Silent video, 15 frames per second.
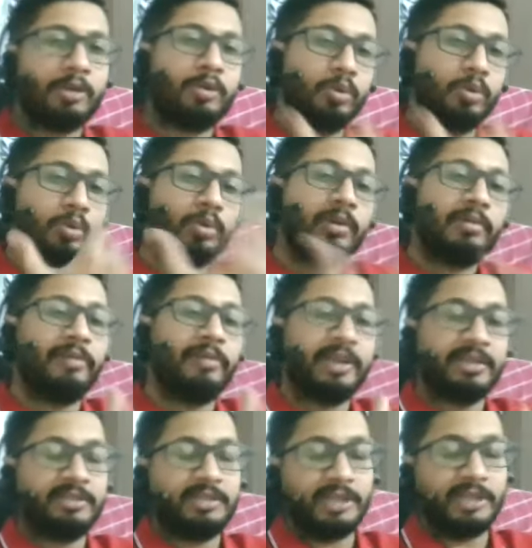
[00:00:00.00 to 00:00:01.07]
to
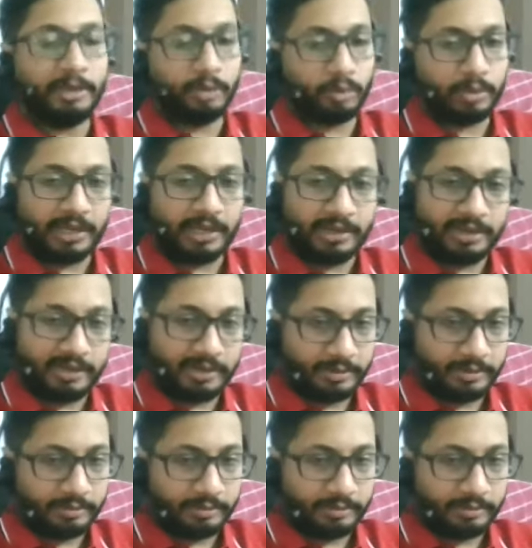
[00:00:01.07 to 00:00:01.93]
venture into that area.